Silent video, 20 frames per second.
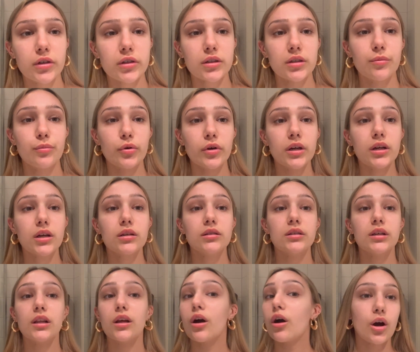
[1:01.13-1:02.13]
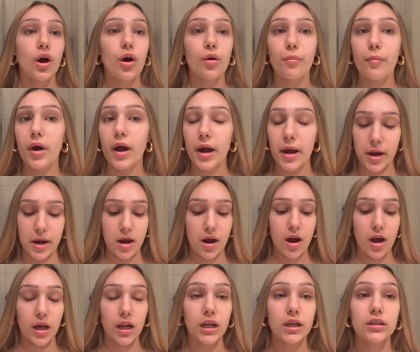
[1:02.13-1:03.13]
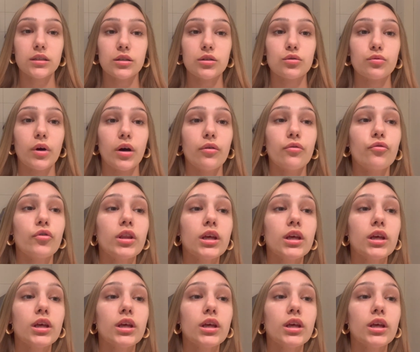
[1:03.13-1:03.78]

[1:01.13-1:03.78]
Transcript: because I'm putting concealer on my eyelids as well for